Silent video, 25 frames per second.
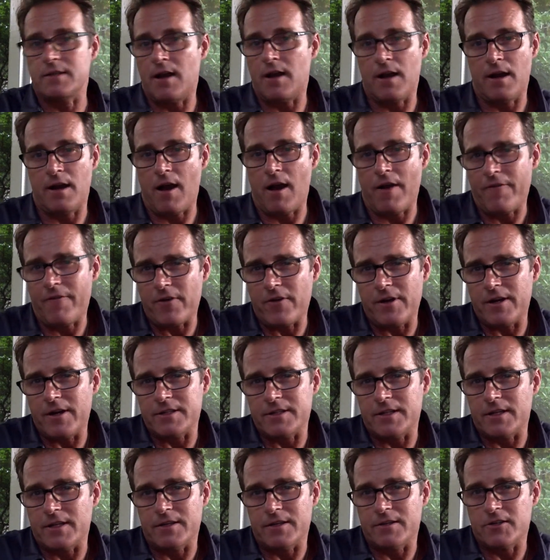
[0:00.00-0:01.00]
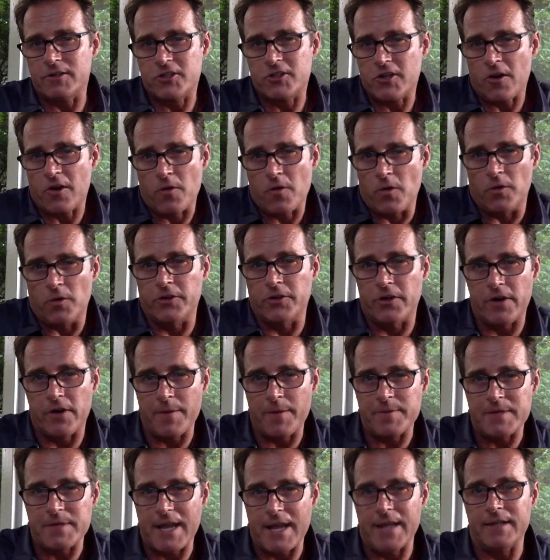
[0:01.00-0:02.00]
Uh, offer it as a shareholder
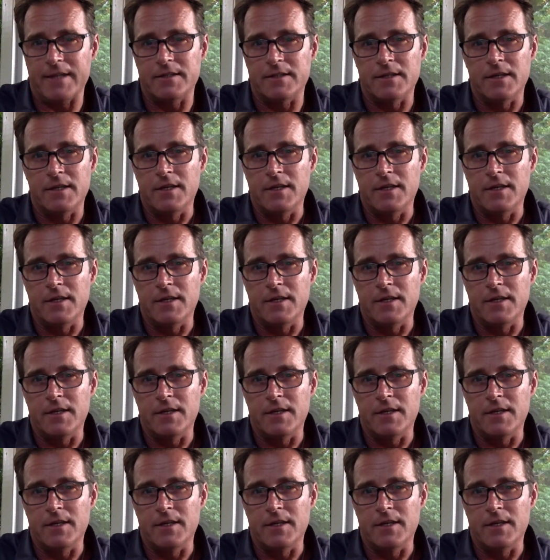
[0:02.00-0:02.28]
update